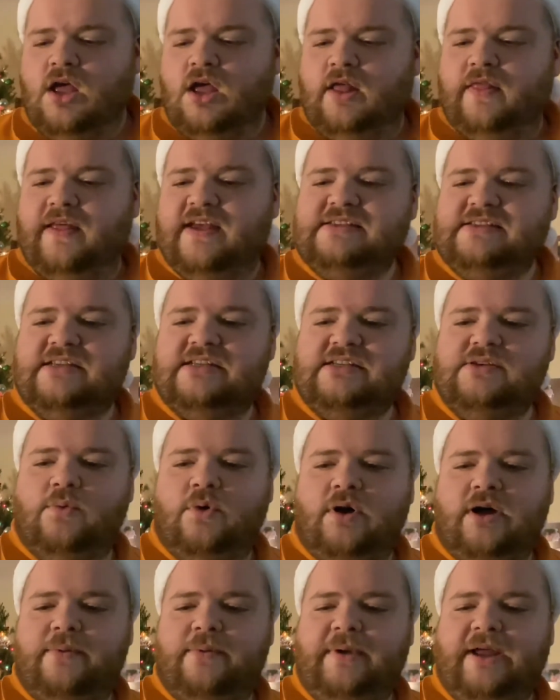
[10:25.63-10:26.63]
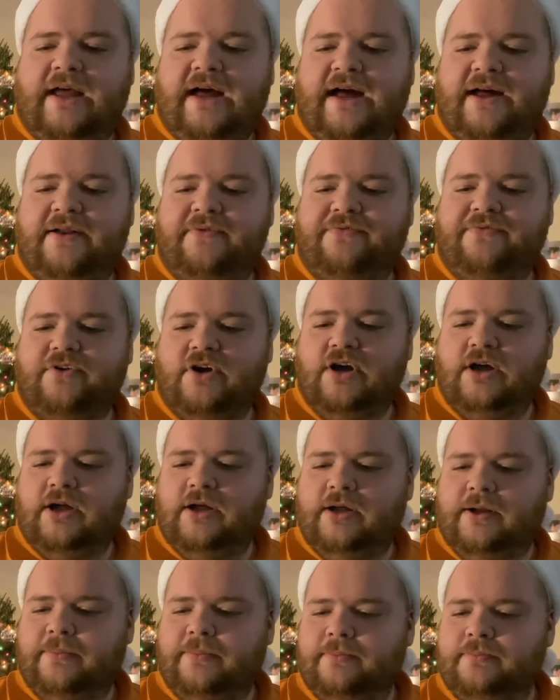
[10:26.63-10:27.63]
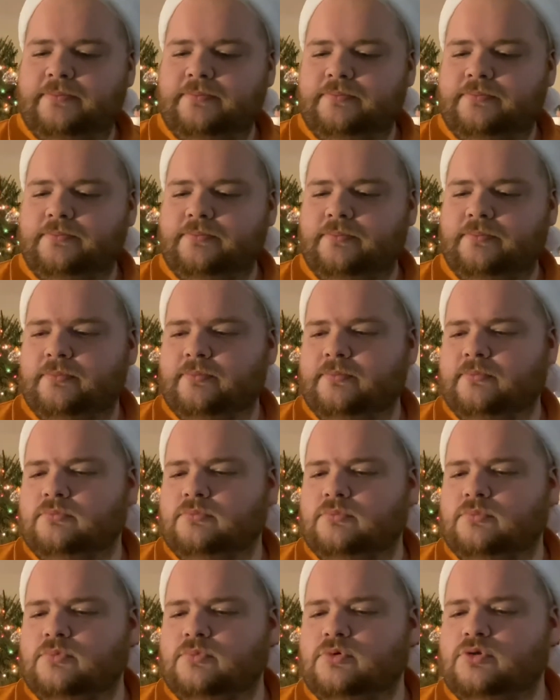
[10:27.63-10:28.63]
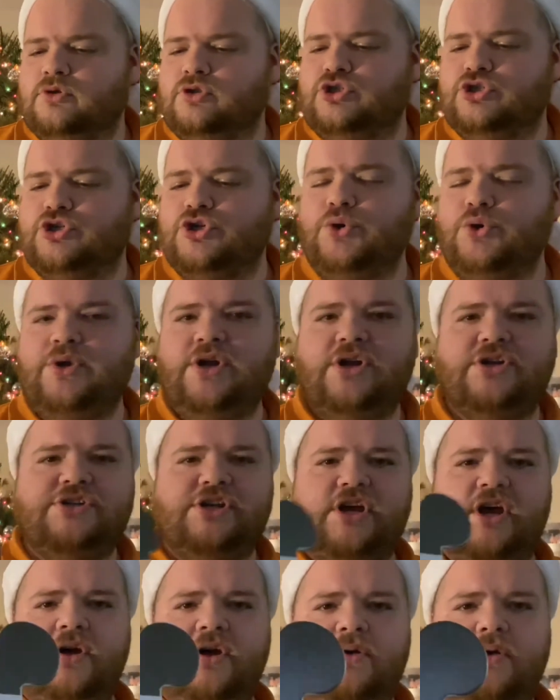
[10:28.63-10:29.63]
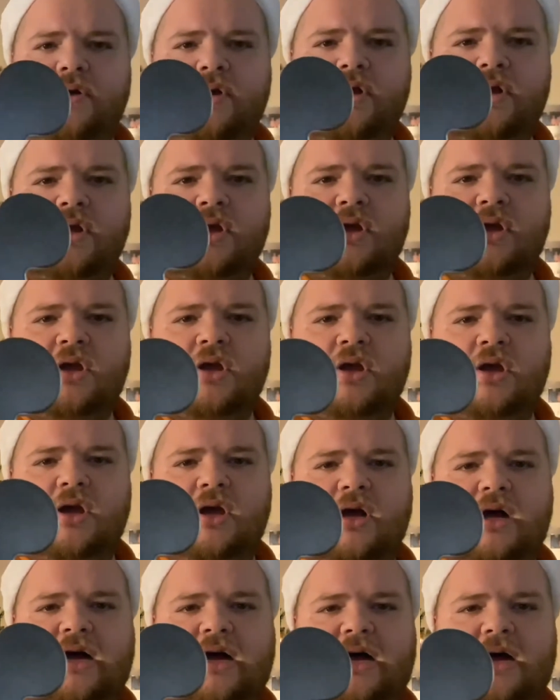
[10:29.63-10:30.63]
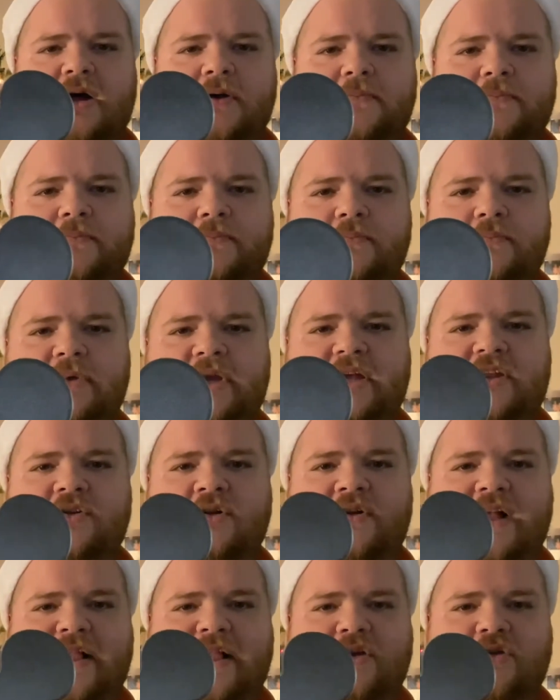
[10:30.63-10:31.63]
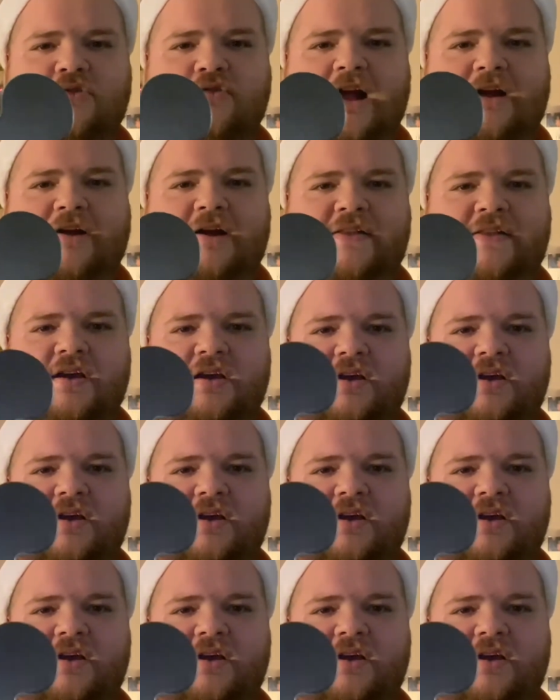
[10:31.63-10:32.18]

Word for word: This is one we got from two years ago. Um, ignore that little crack right there.